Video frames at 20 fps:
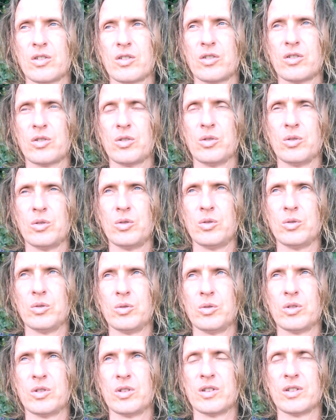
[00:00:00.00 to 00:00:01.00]

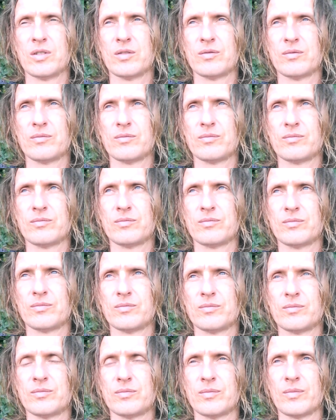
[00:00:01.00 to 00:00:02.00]
to,
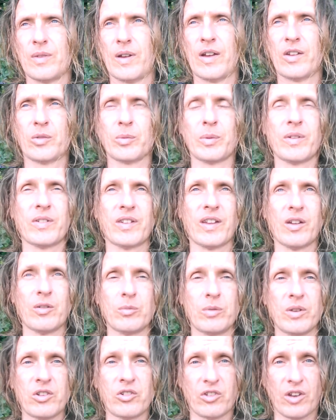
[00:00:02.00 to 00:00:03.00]
as we say,
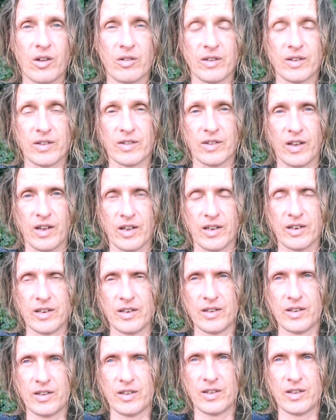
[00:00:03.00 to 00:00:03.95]
reach down inside